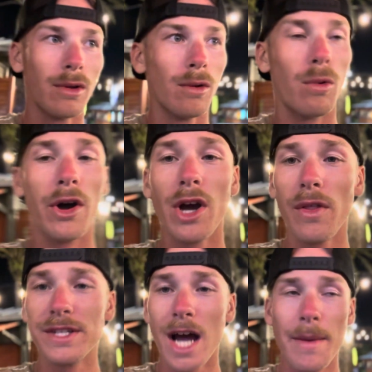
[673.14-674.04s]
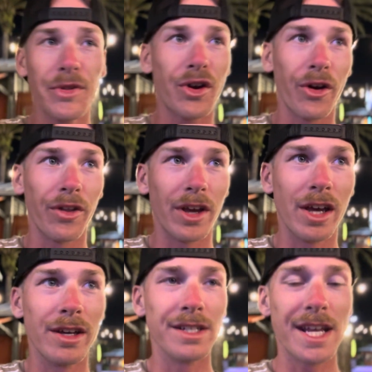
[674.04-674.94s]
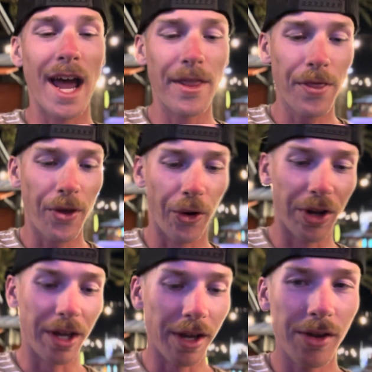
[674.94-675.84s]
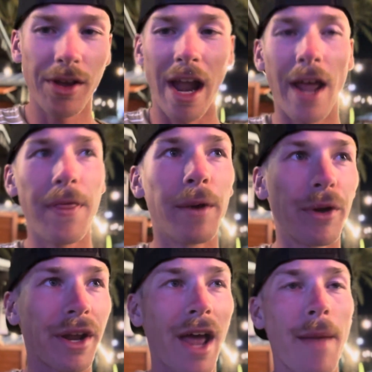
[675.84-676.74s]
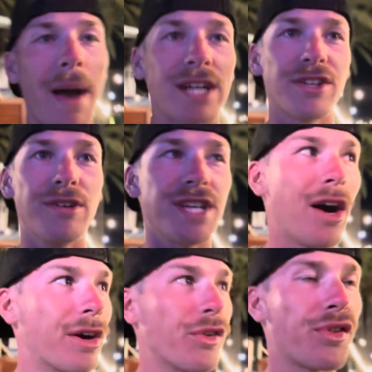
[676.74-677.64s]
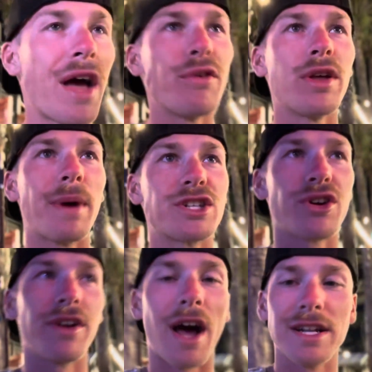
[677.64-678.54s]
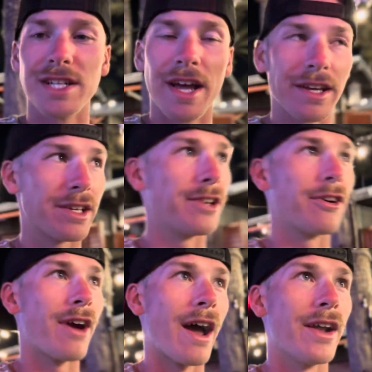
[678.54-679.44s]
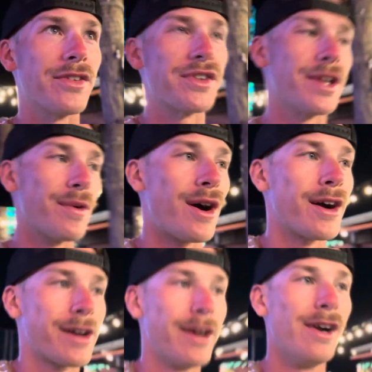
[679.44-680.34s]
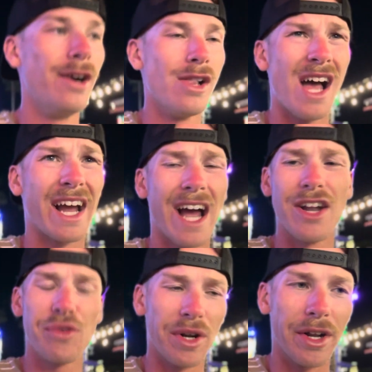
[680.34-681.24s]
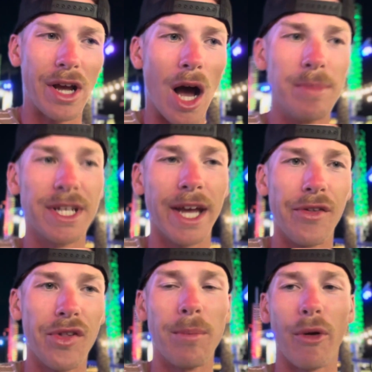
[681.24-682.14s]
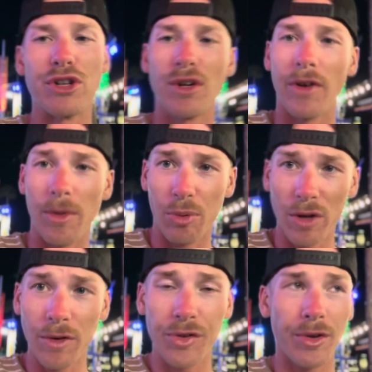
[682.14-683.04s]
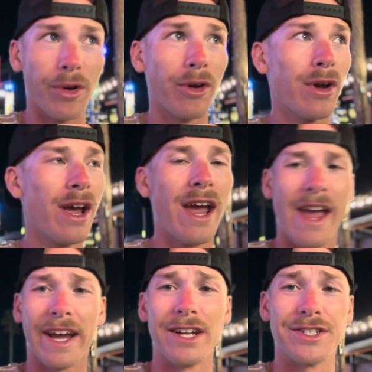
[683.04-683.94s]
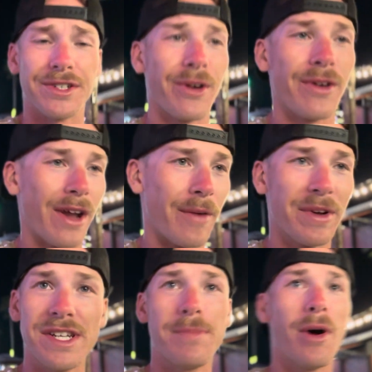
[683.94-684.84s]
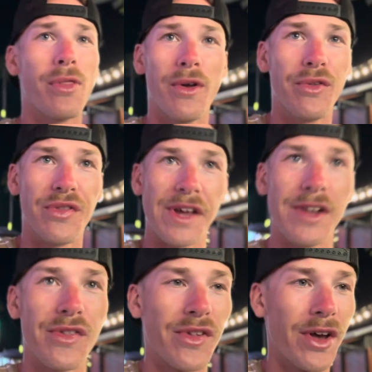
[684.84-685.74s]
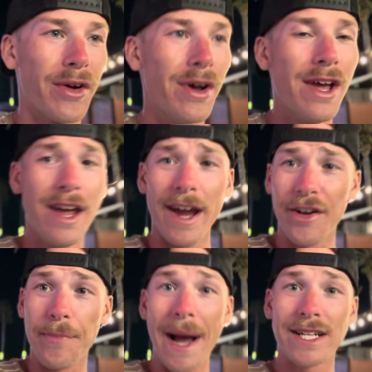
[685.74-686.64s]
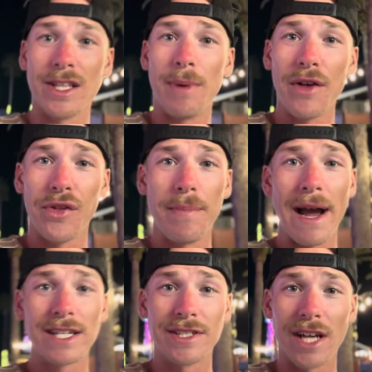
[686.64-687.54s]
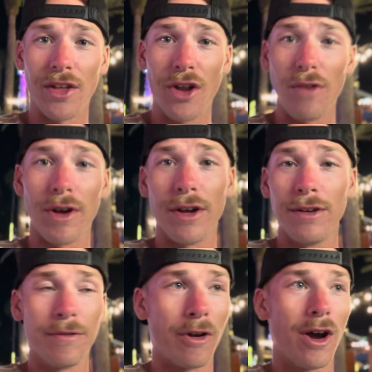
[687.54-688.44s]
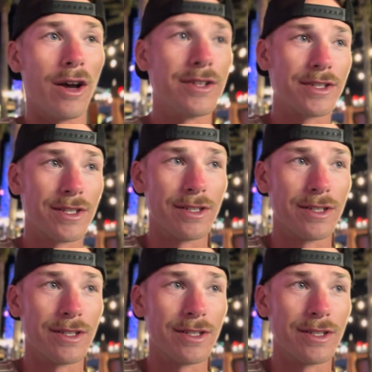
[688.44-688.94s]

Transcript: Well, y'all, the time is currently 10:30, and I think we're gonna head back to the hotel because there's not really much going on tonight here at Citywalk. I kind of just wanted to come to get some merch over at the preview store and get dessert, and we did both those things. So it's back to the bus and back to Stella Nova for us.